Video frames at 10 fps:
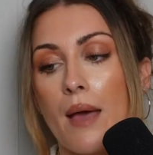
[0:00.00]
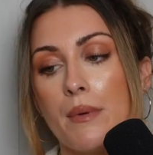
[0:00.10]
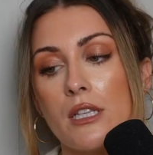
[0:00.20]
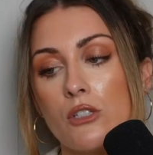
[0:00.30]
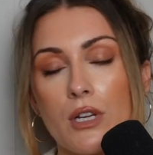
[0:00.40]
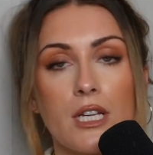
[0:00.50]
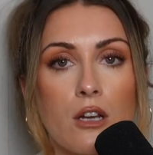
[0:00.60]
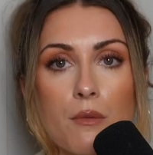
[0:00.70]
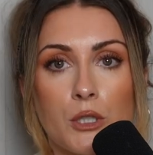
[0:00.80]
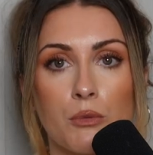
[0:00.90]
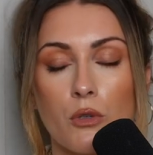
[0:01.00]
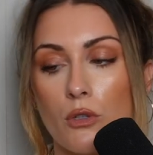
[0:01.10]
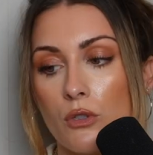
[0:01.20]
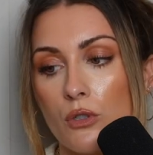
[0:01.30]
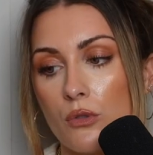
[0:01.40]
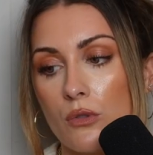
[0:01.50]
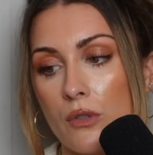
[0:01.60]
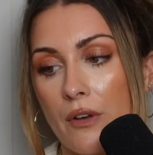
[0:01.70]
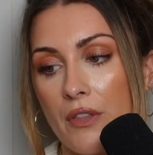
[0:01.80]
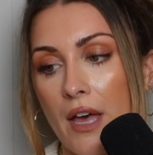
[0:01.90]
I mean, there's really not much more you can do
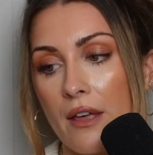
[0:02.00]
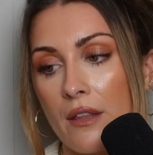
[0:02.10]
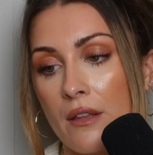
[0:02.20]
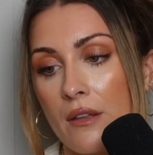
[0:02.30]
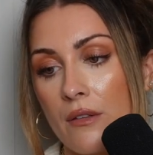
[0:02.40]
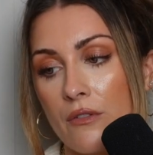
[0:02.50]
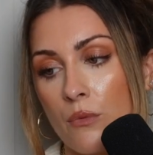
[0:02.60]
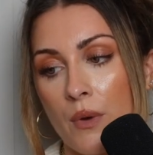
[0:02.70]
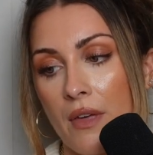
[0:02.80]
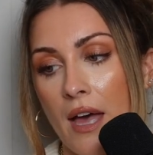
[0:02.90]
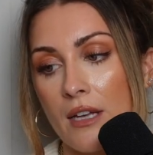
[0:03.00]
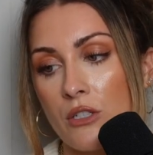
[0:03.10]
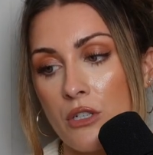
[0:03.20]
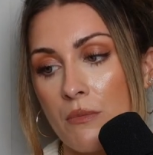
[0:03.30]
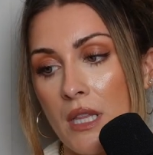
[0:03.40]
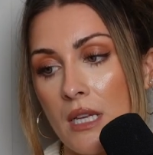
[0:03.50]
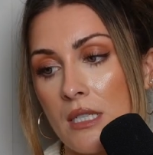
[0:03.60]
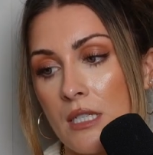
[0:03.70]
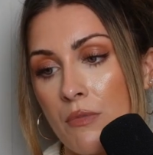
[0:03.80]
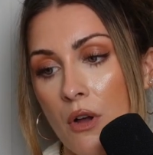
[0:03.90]
with that. Do you know what I mean? That's
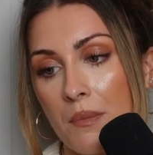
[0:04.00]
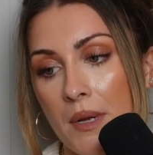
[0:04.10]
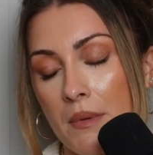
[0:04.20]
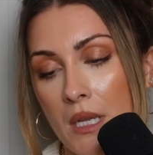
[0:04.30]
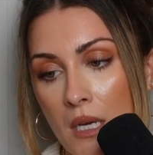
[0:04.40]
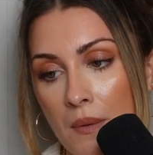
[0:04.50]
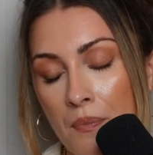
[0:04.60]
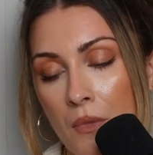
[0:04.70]
his problem, isn't it?